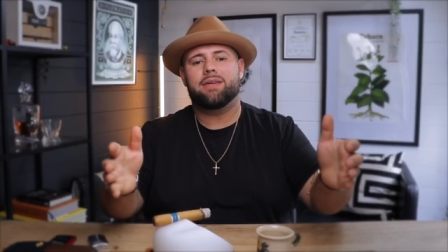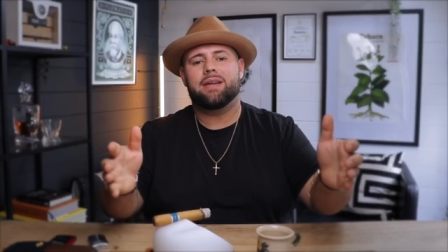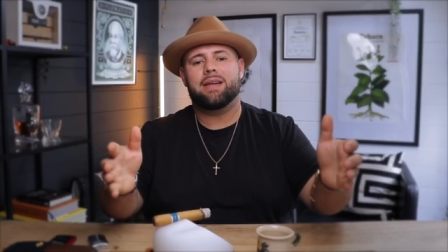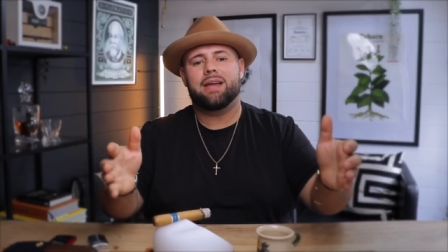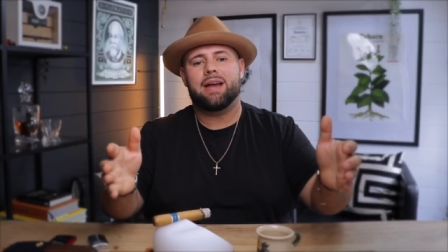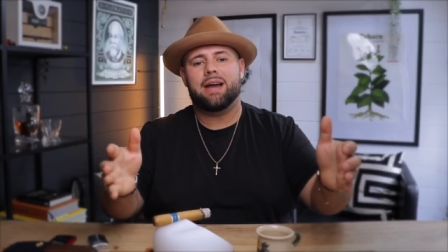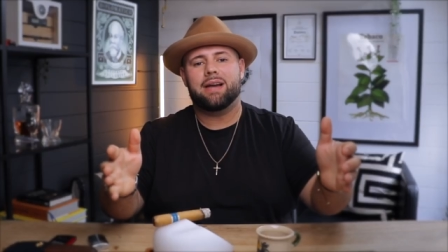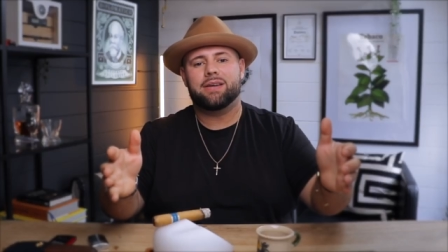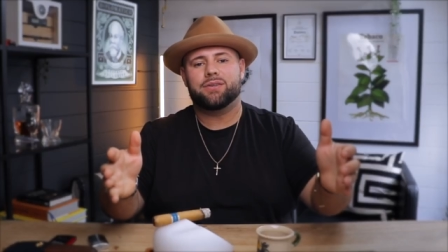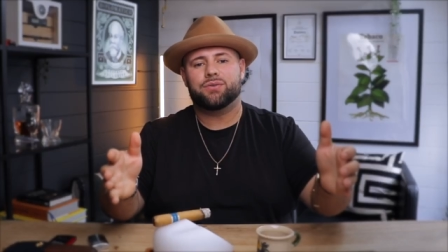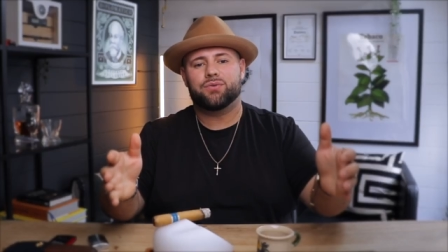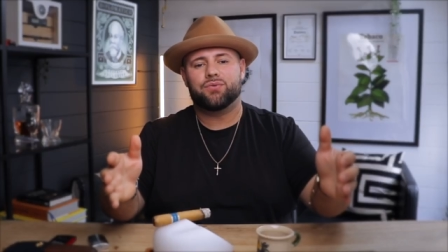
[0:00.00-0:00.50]
it
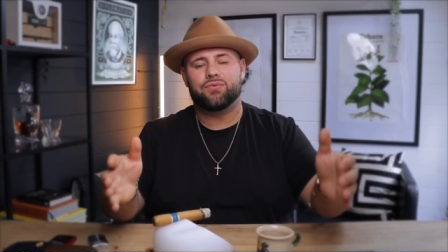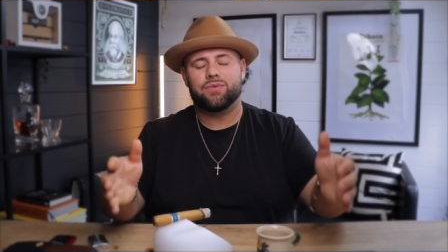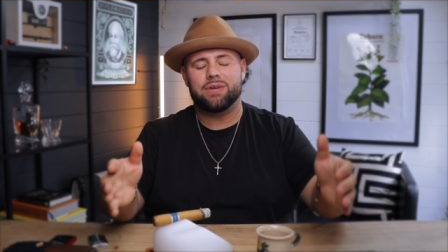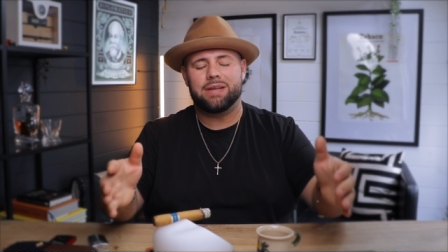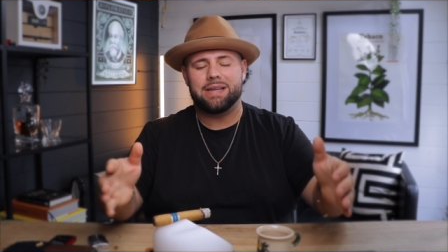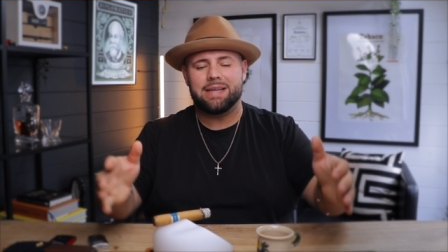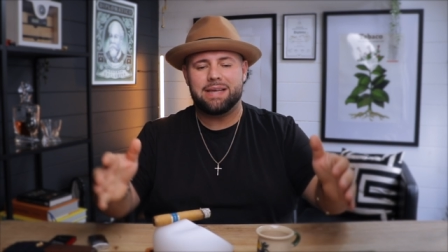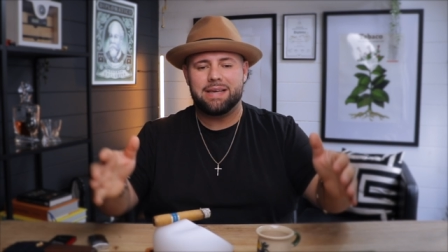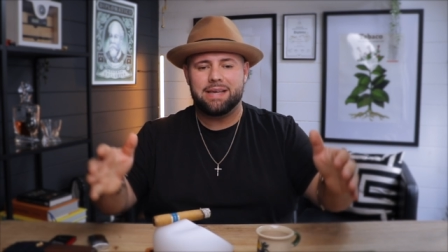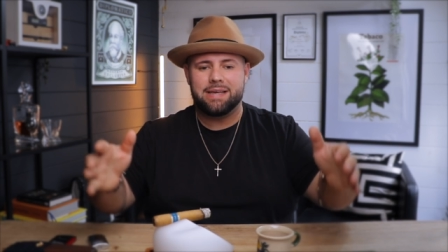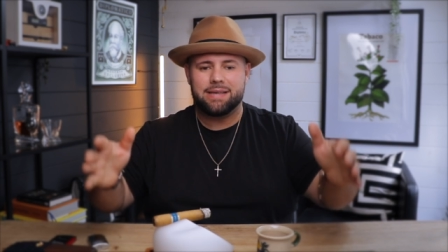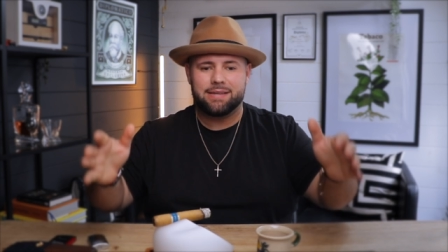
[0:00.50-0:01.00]
has to
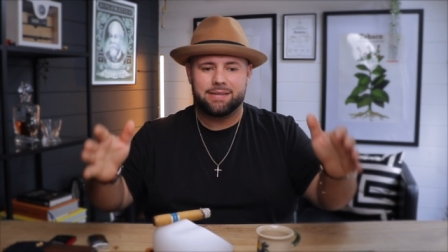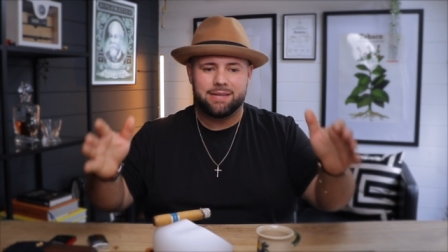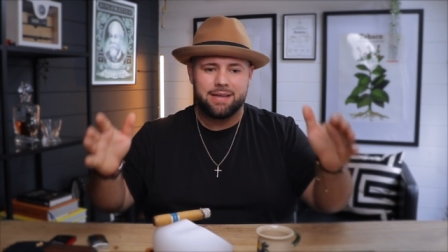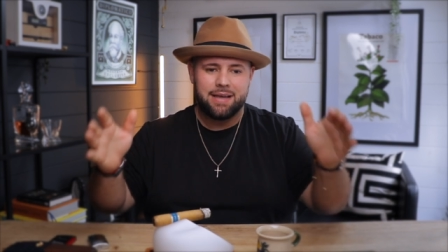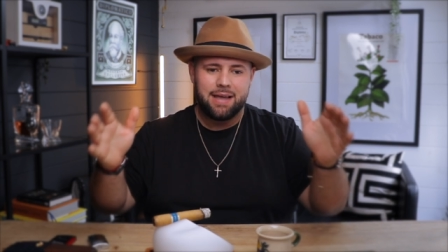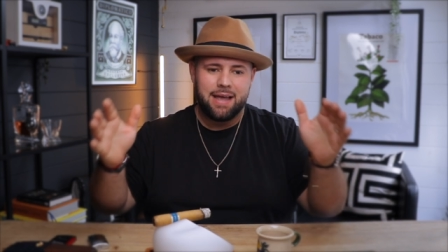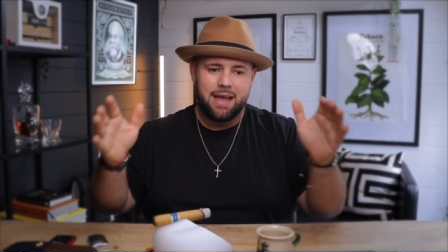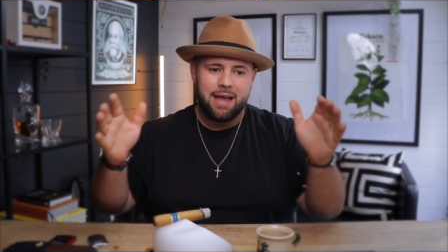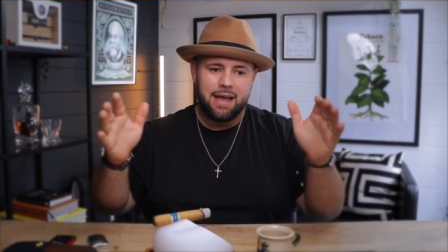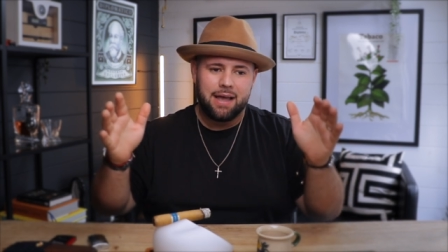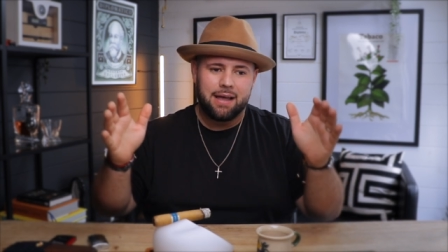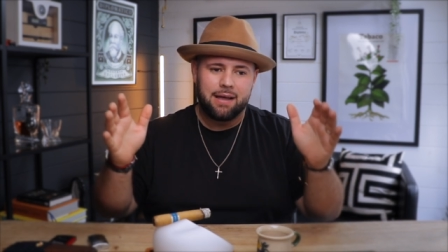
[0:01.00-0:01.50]
release,
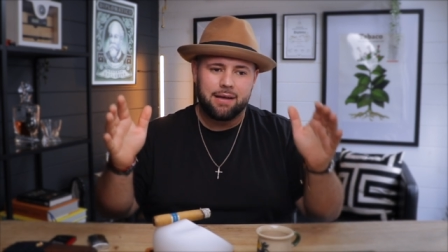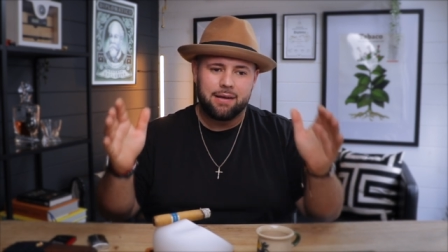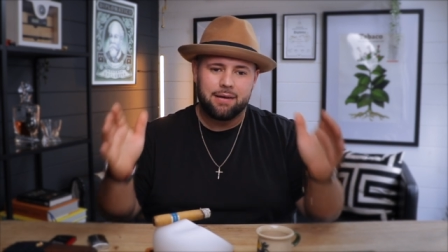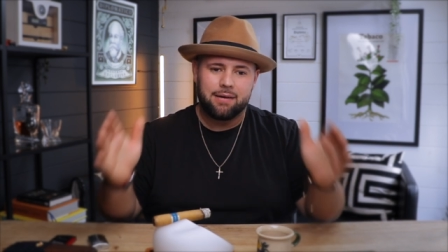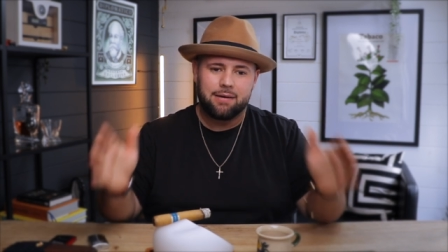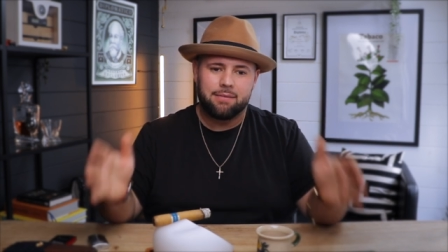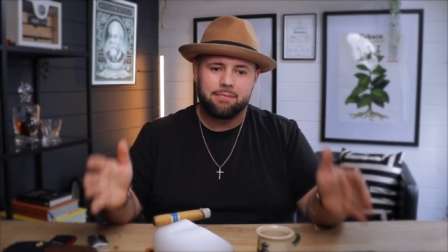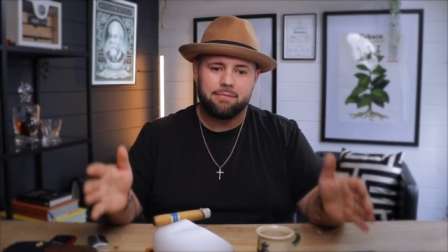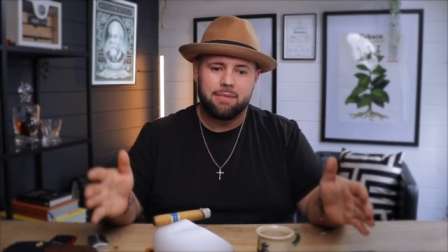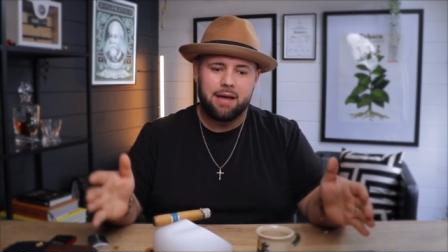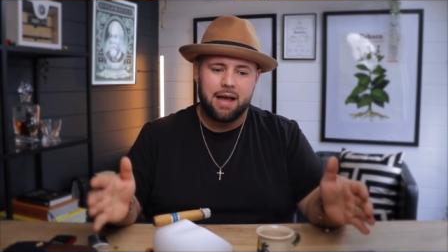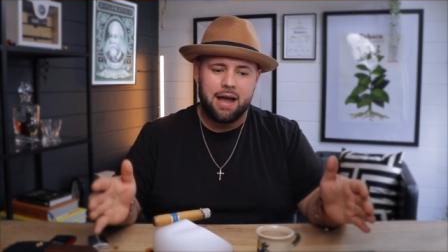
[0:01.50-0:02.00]

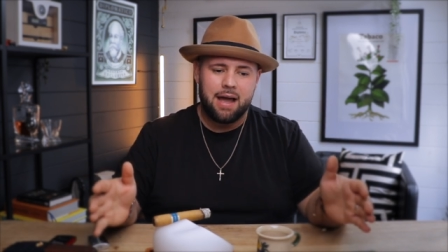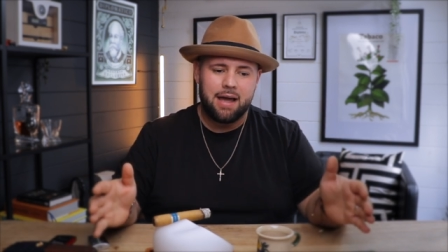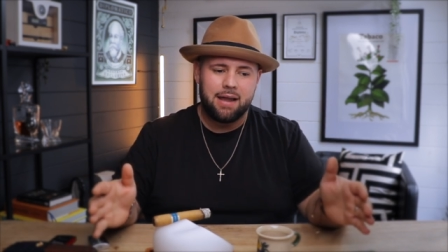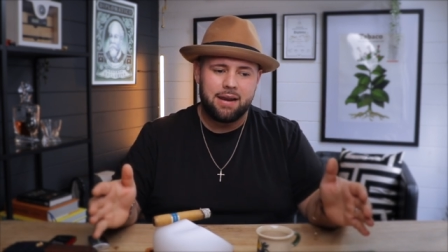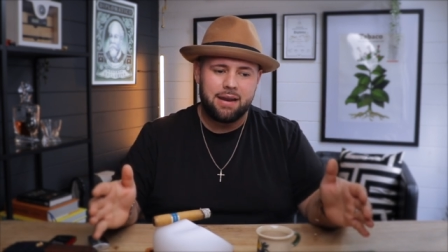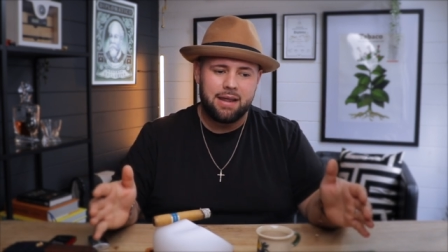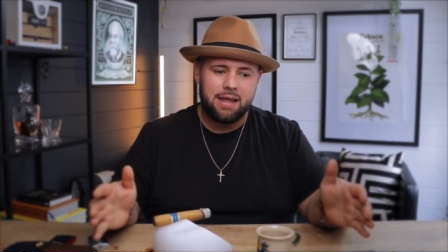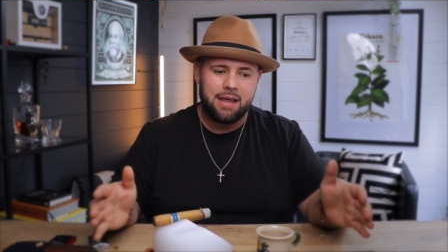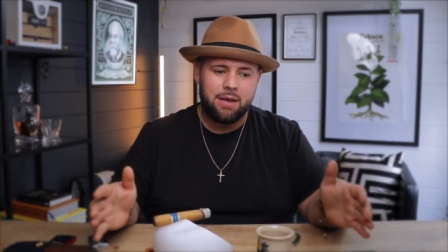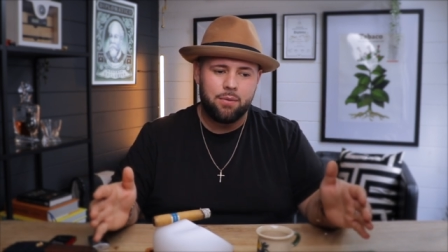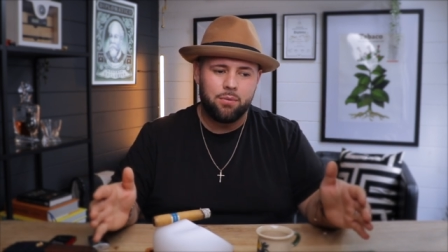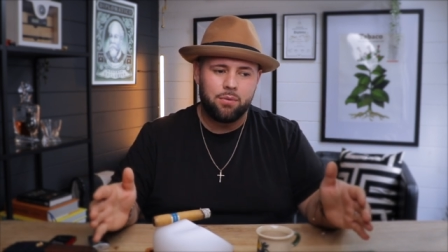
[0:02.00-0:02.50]
and
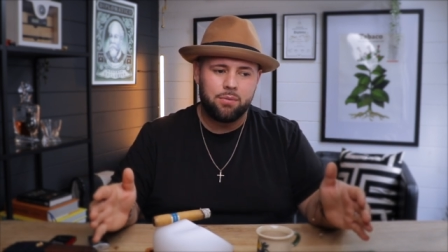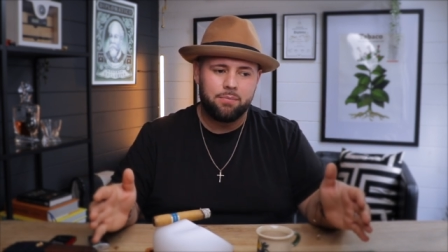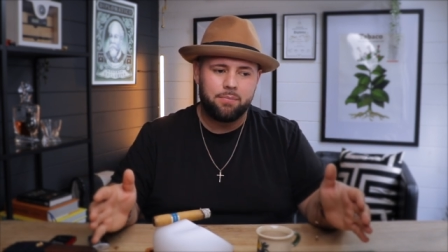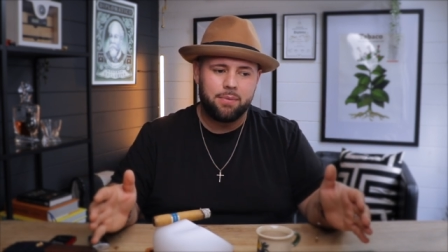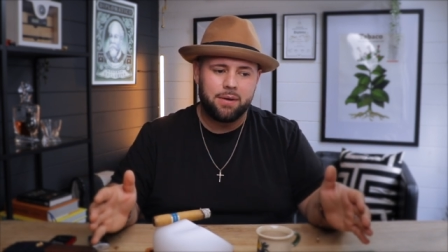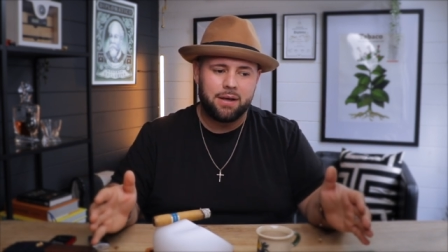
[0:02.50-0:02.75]
it will